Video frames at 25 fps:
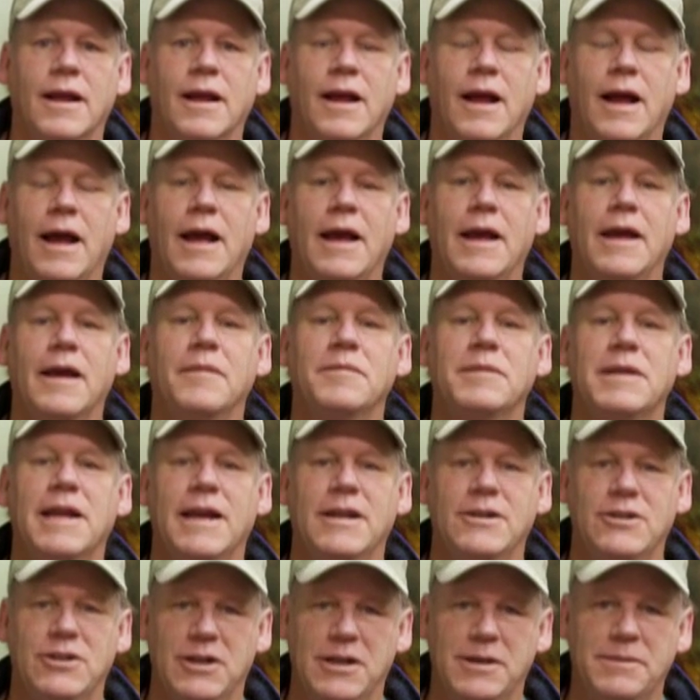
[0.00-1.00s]
Hi, I'm
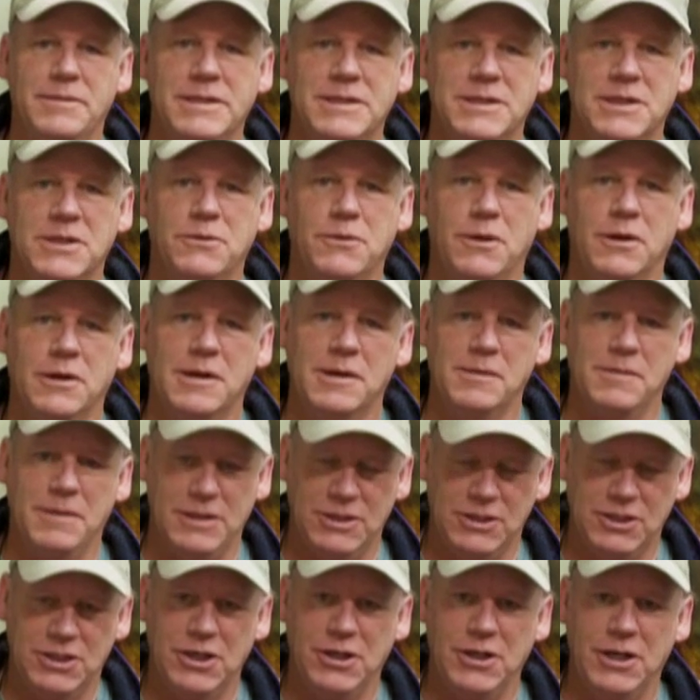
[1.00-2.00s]
Daniel Edmondson. Welcome to my
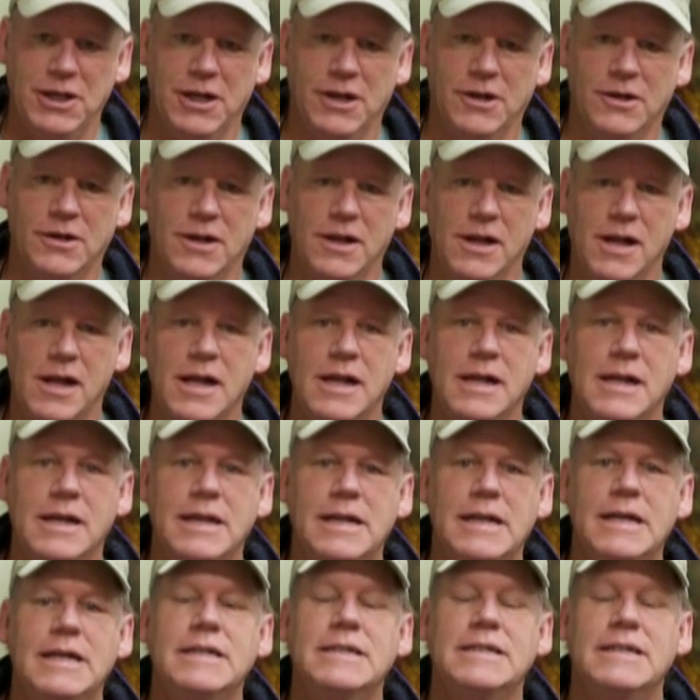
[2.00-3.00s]
studio.
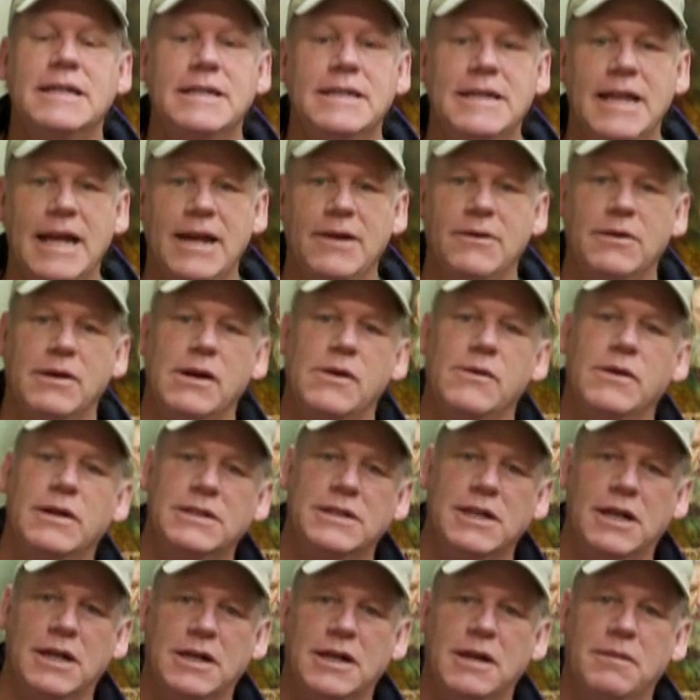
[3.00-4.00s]
Today what I
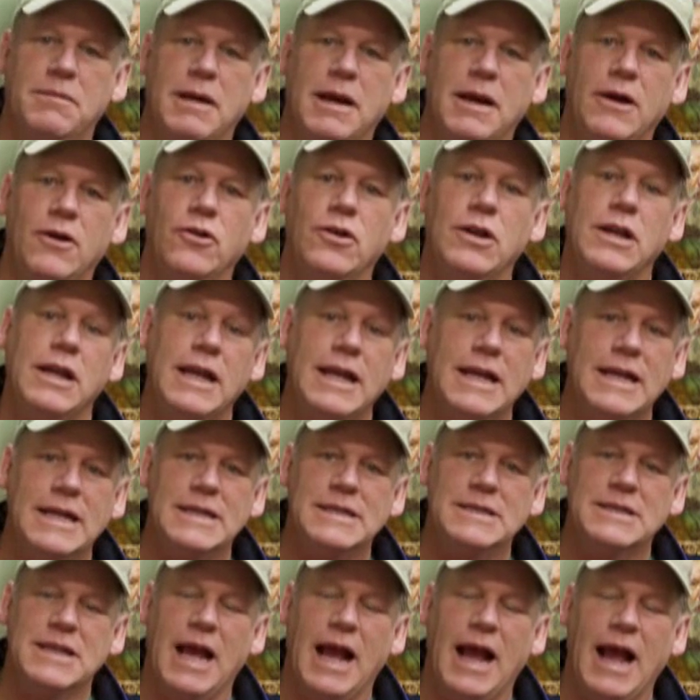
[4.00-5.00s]
want to talk about
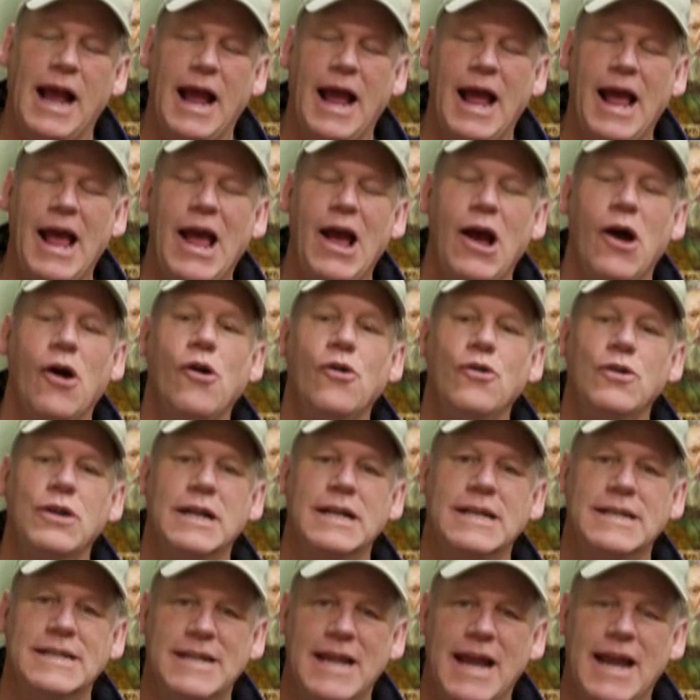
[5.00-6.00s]
is how
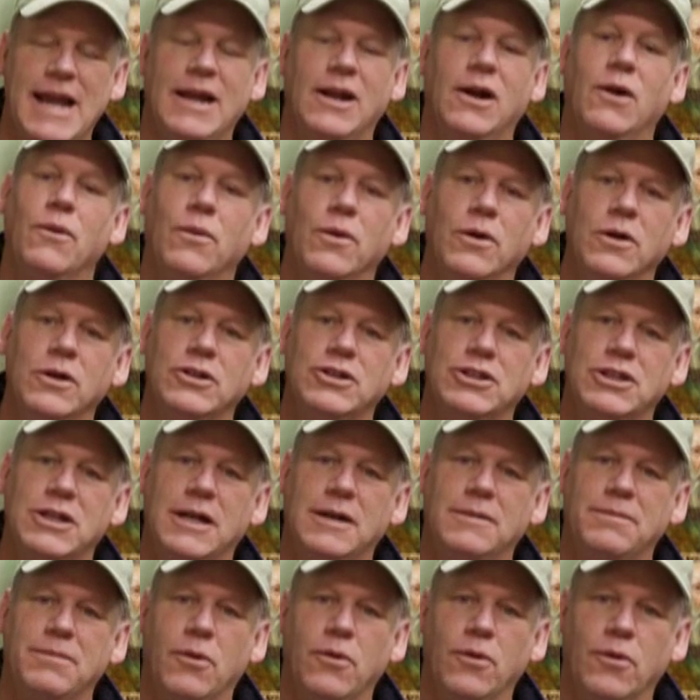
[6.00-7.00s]
to take a
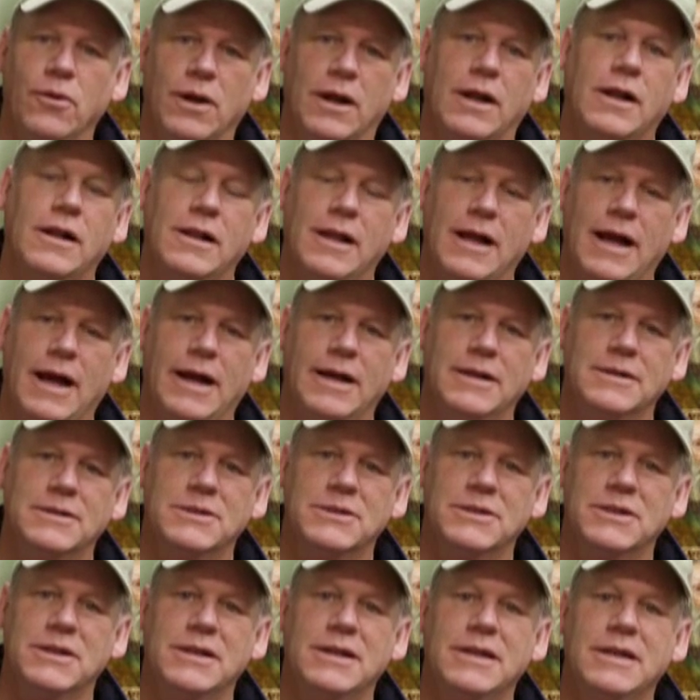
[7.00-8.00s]
workshop or a
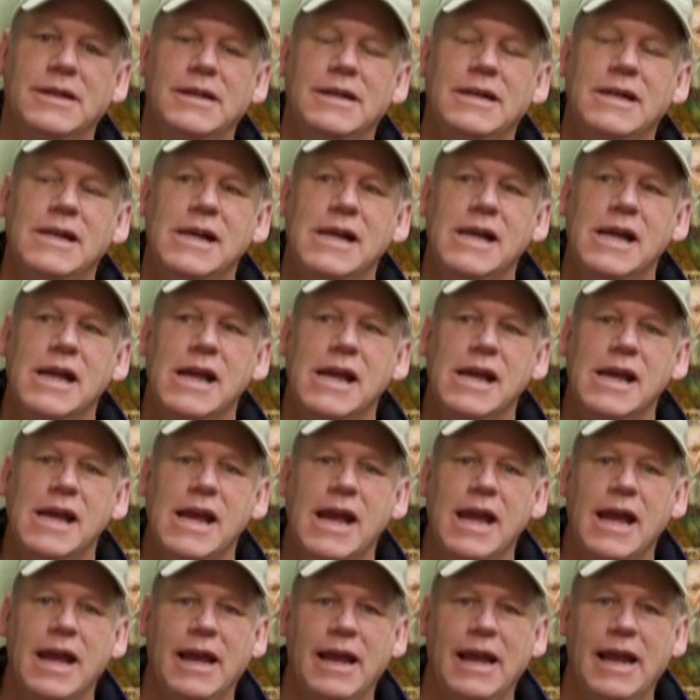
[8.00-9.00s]
class.
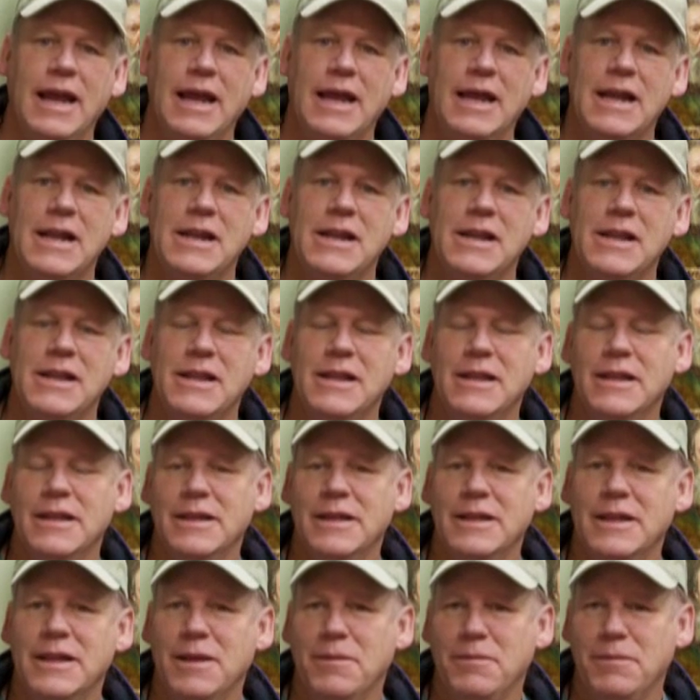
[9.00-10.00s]
And
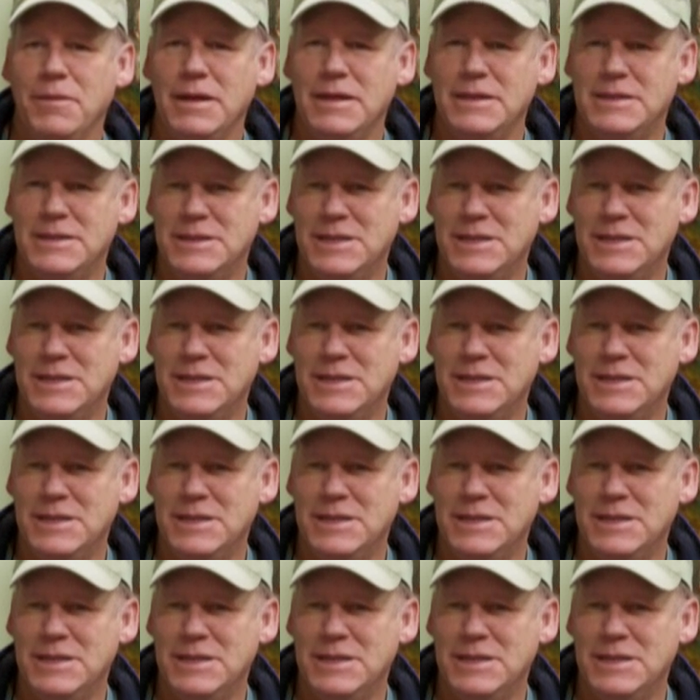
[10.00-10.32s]
that might